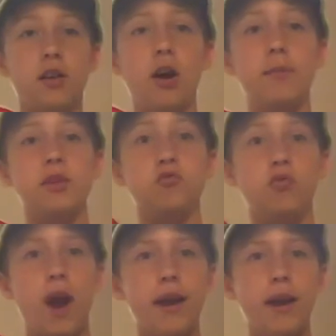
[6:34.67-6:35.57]
comments
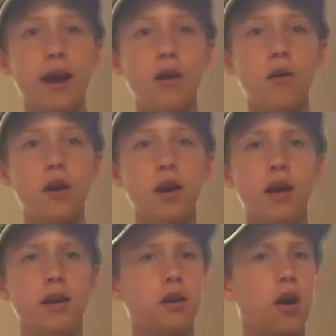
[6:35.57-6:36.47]
right now
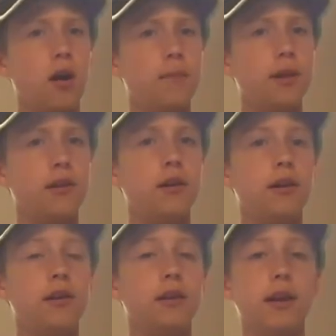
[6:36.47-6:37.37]
and comment
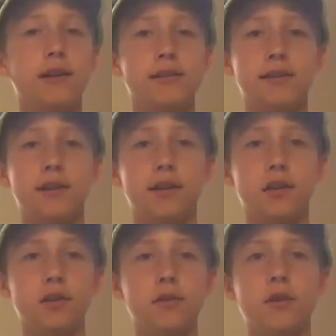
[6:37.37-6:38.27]
yes, he
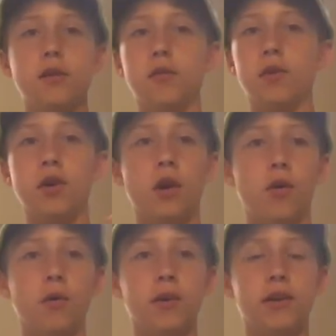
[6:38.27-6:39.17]
can do it or
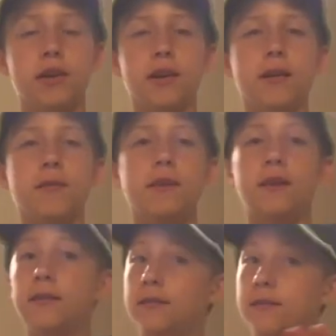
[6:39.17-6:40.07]
no, he can't.
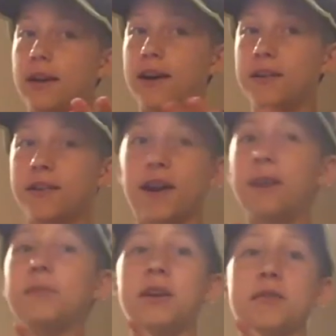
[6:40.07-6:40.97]
I don't know.
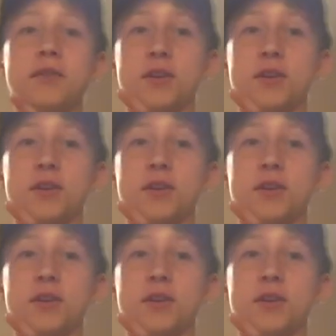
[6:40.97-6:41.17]
I'm not even